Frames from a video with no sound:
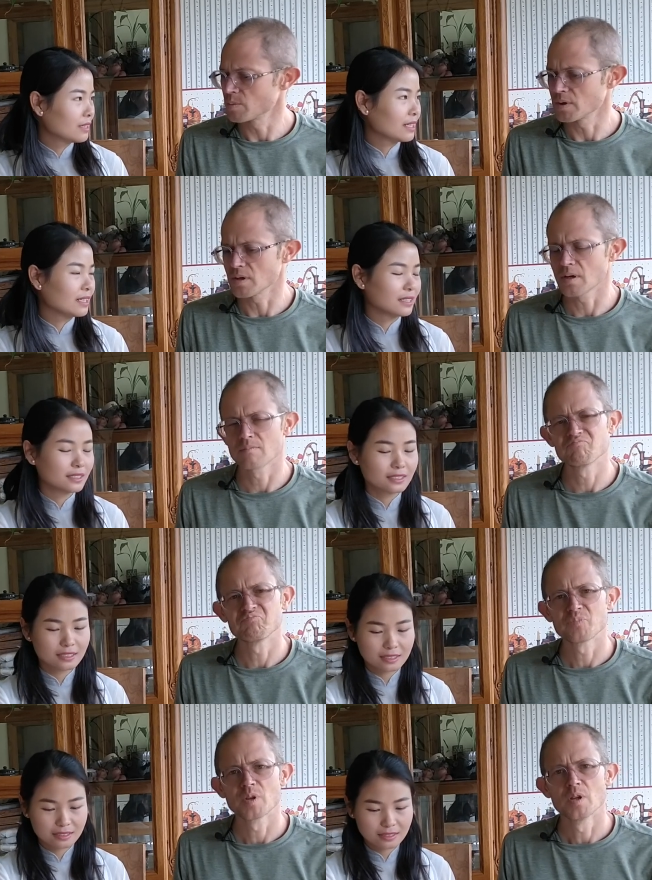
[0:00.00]
Speaker 1: but yeah. like,
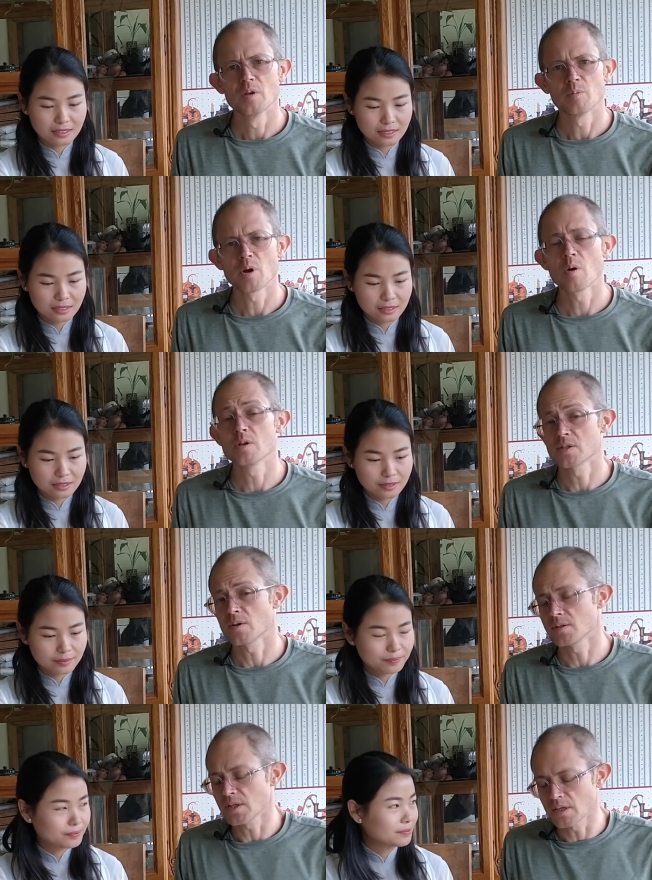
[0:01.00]
but always
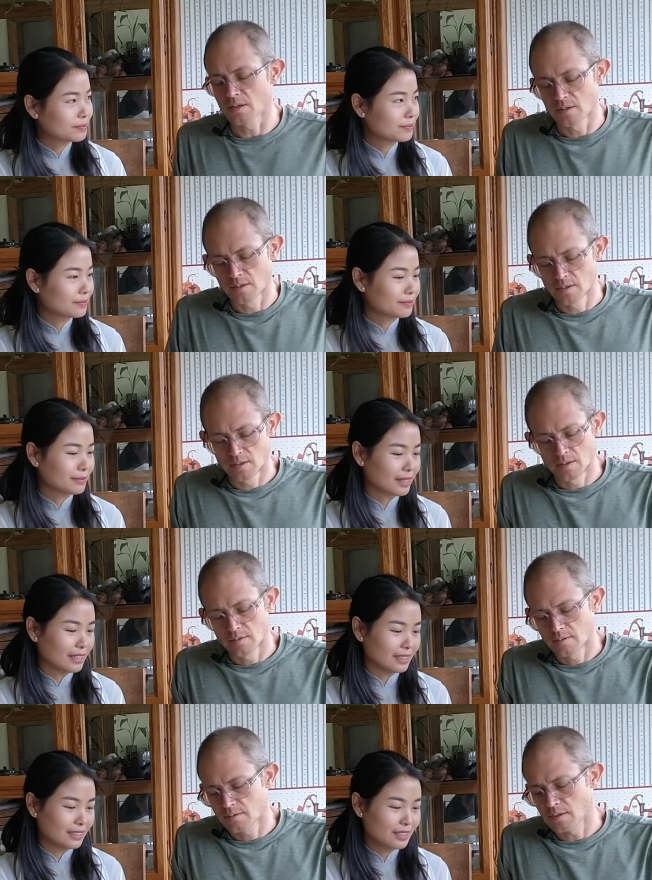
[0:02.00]
salty.
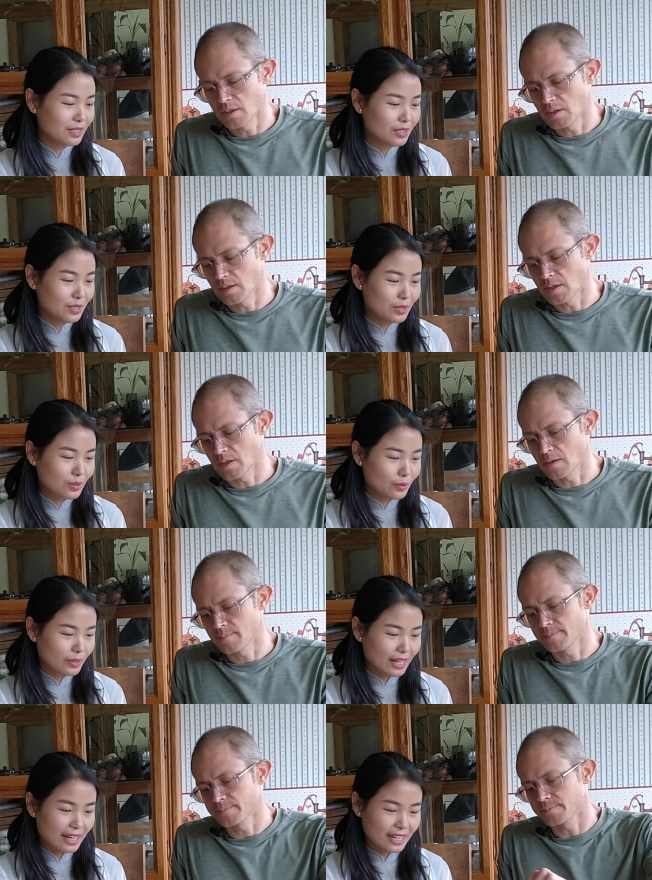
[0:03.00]
Yeah. And uh, we
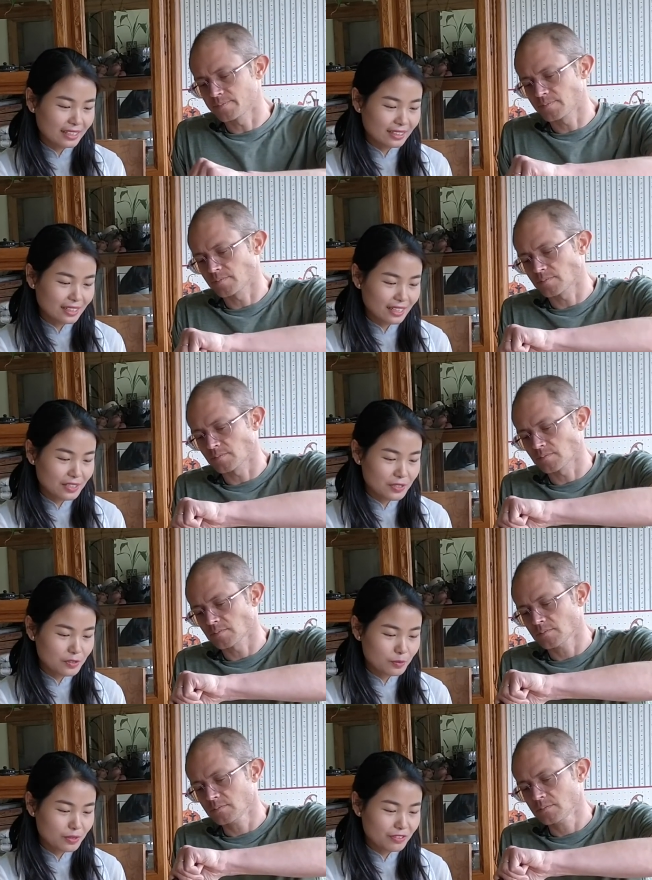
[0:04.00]
hiked like
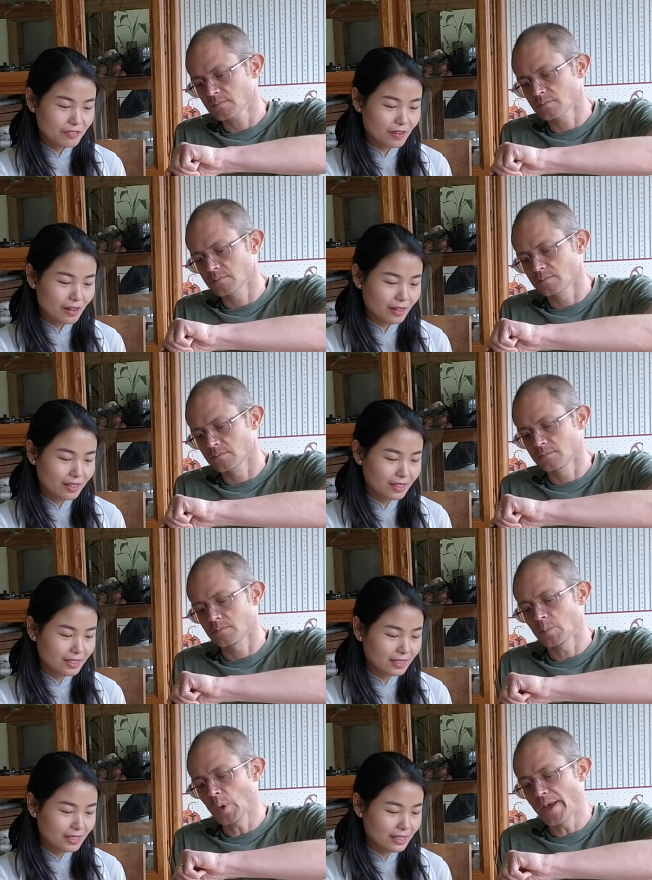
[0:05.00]
super far.
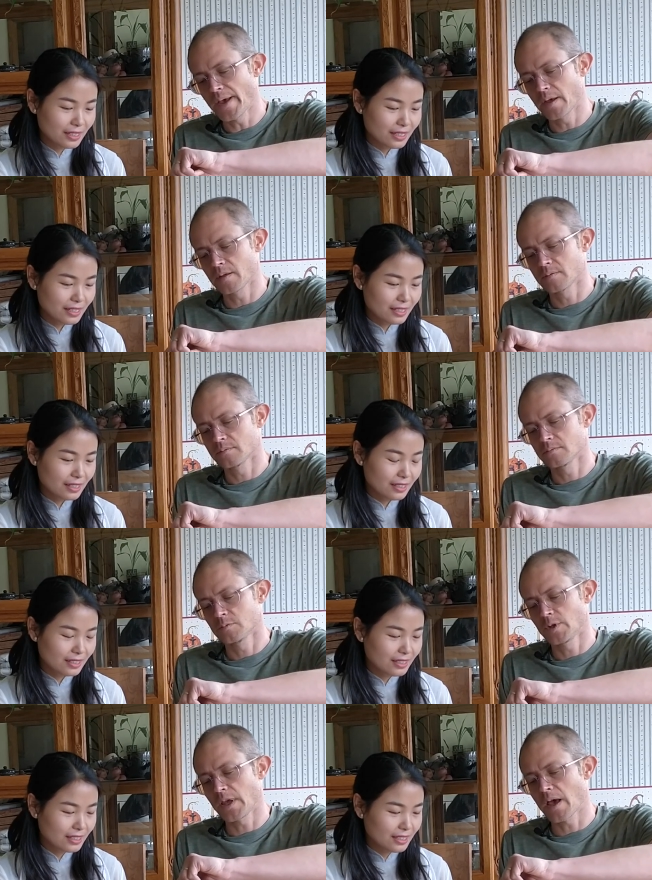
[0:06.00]
Speaker 2: Yeah. And, uh,
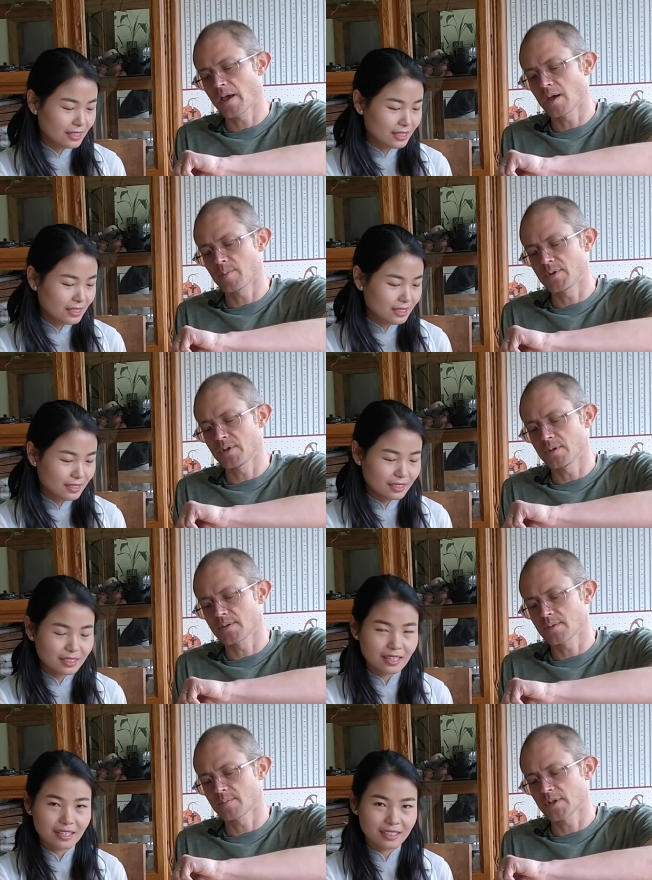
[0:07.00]
really high up too.
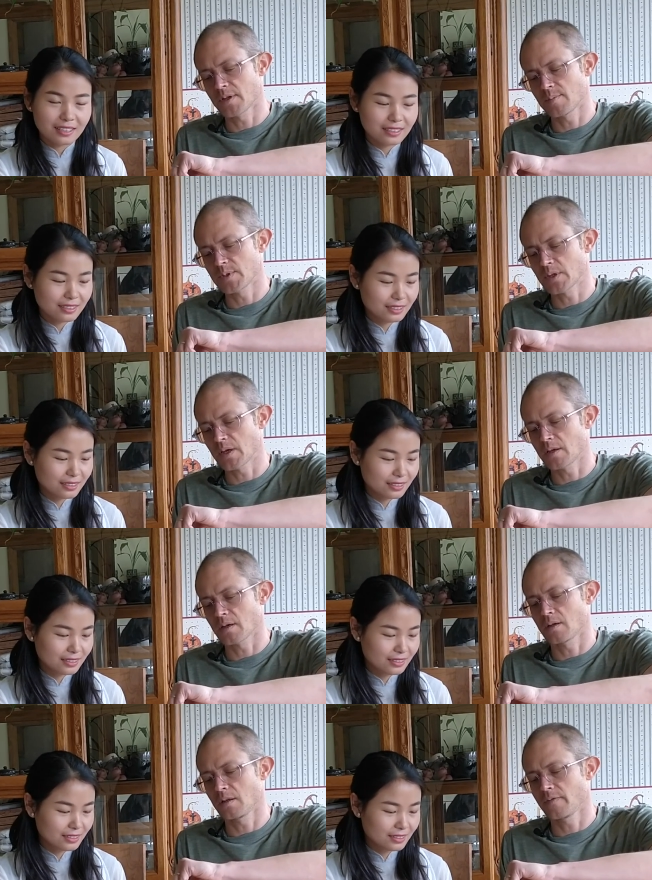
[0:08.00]
Sometimes yeah. like
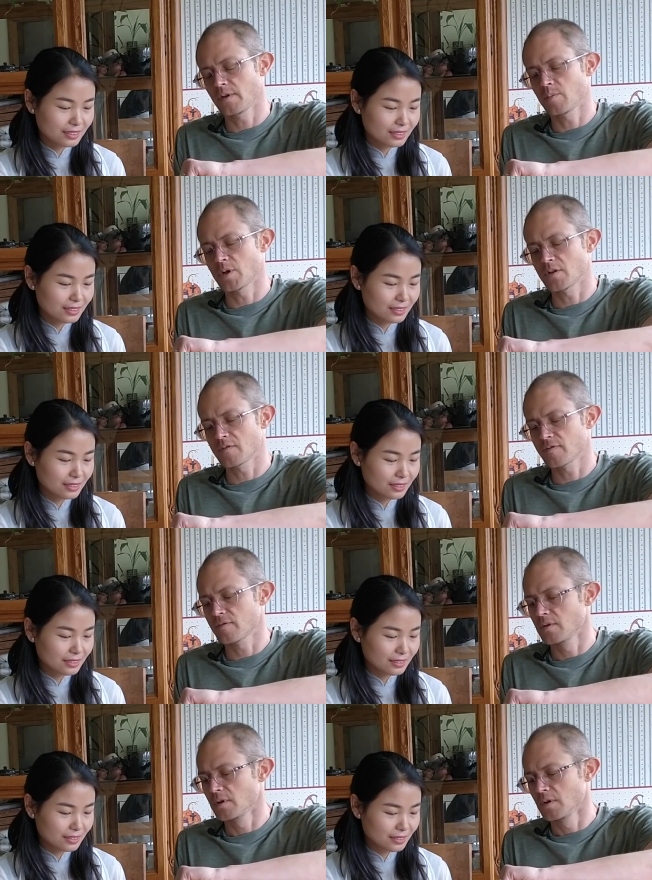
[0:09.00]
even
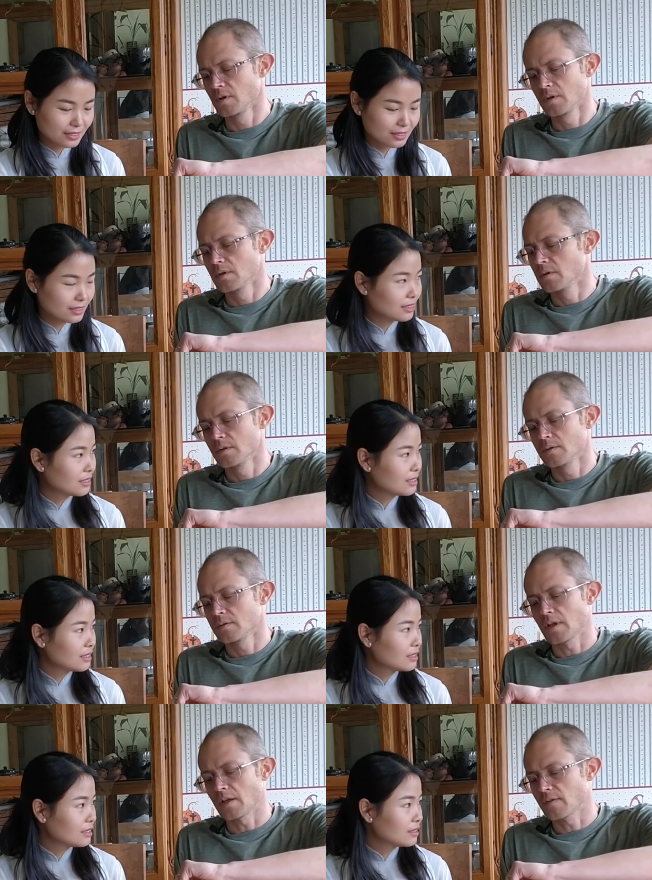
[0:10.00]
above,
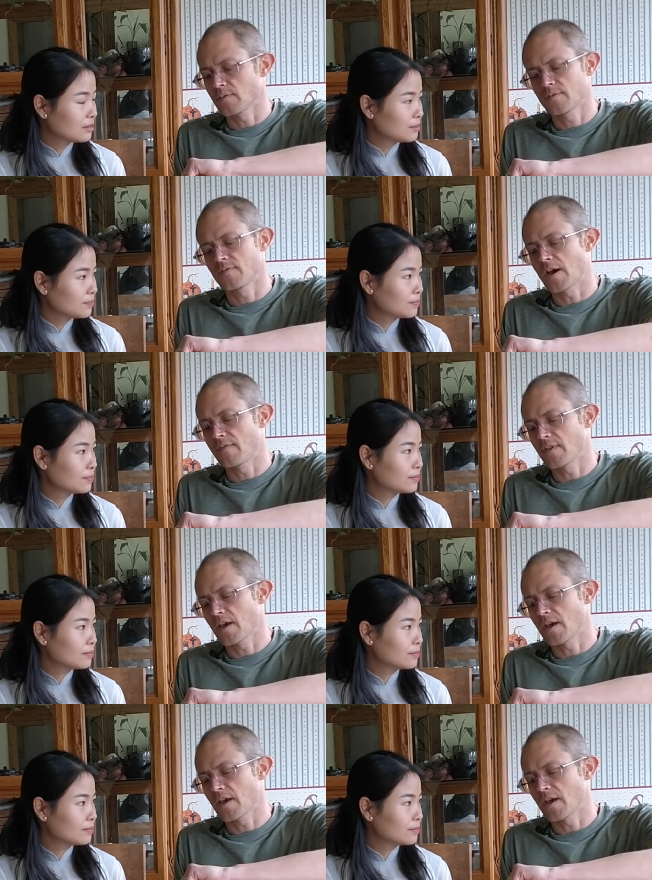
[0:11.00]
like five